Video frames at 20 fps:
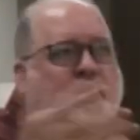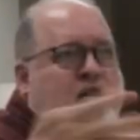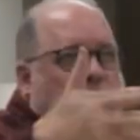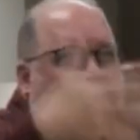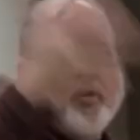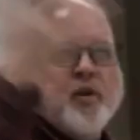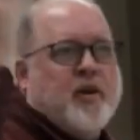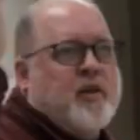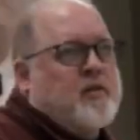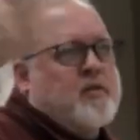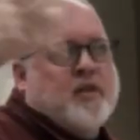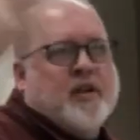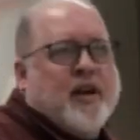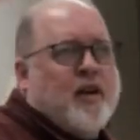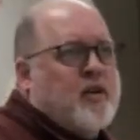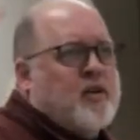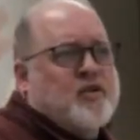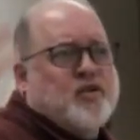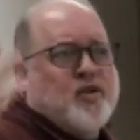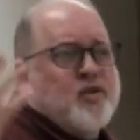to put it in
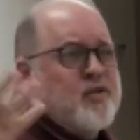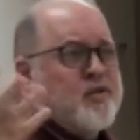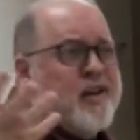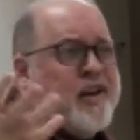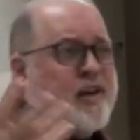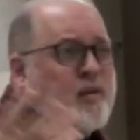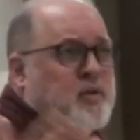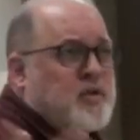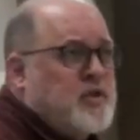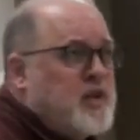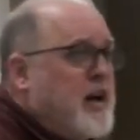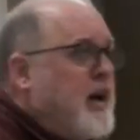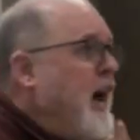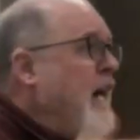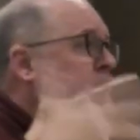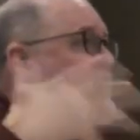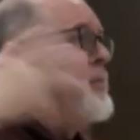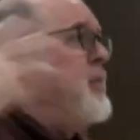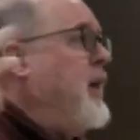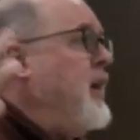caricatured language,
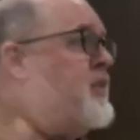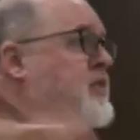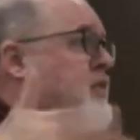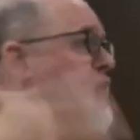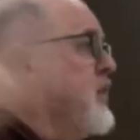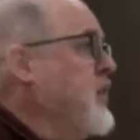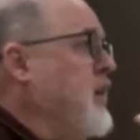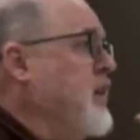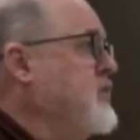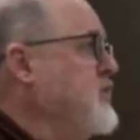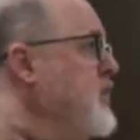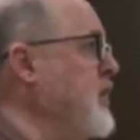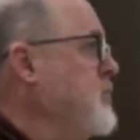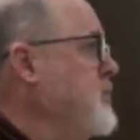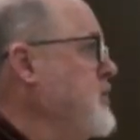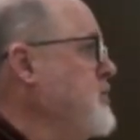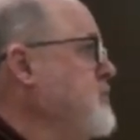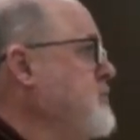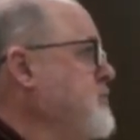at the behest of the concept.